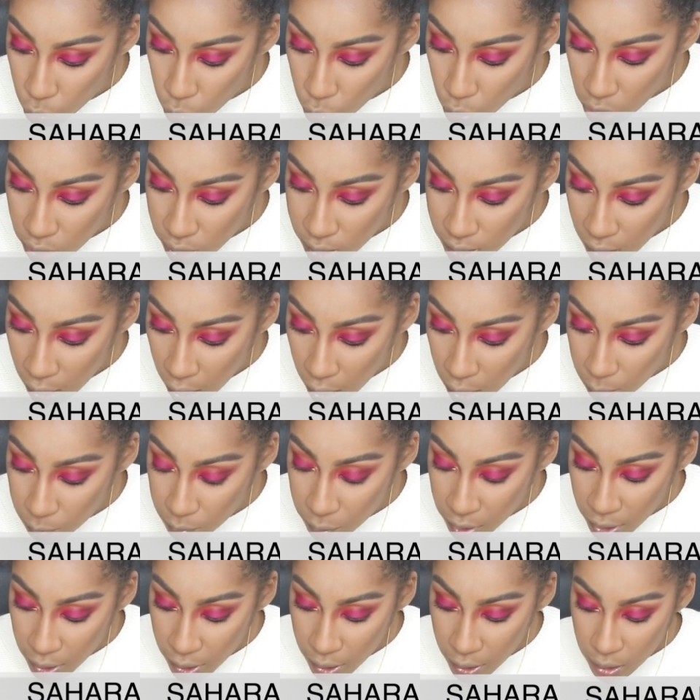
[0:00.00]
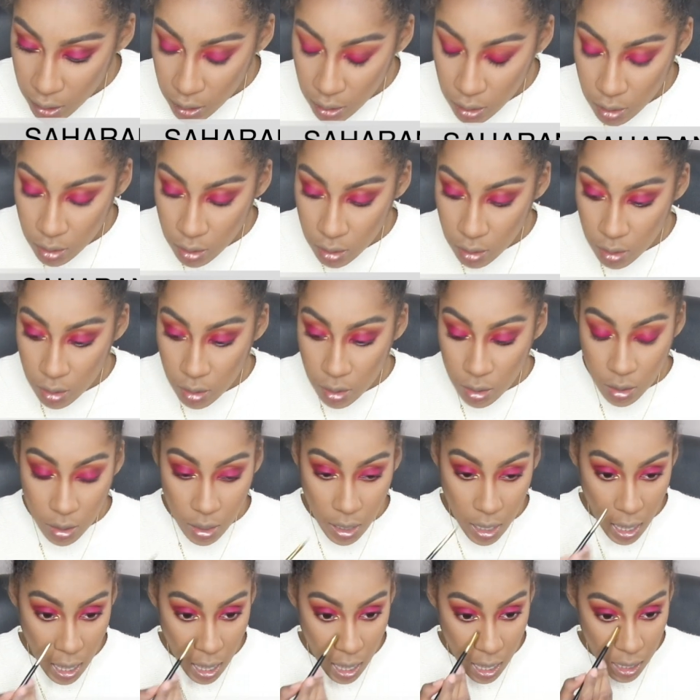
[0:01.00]
Wadabe,
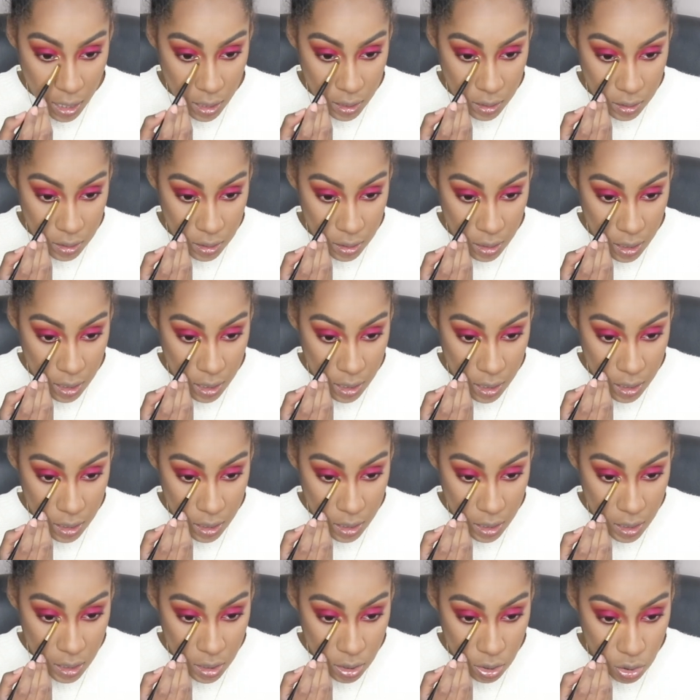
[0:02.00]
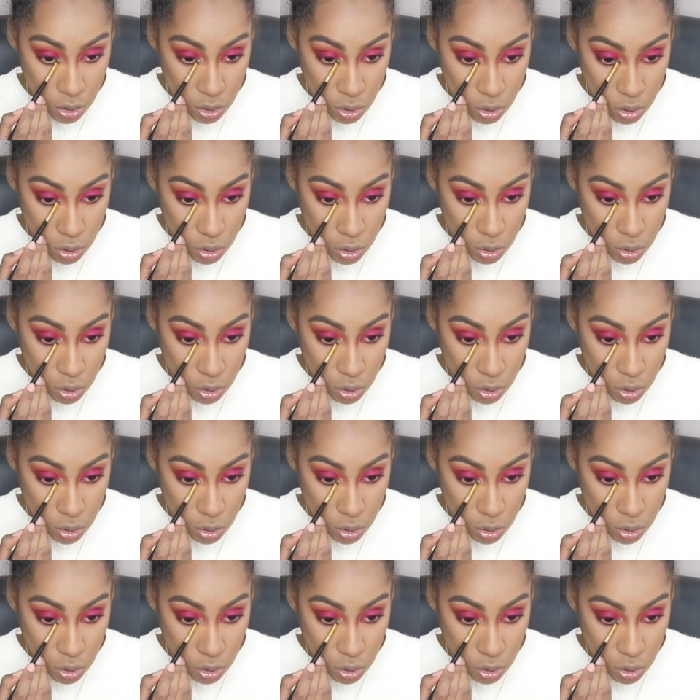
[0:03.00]
and it is